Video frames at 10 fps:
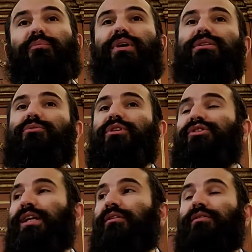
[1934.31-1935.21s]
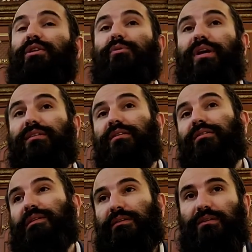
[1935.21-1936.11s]
But we generally wait
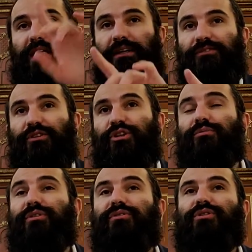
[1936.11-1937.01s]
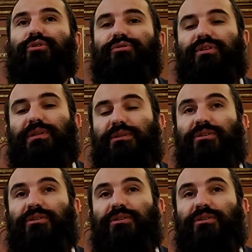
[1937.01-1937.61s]
until after Yom Tov is over.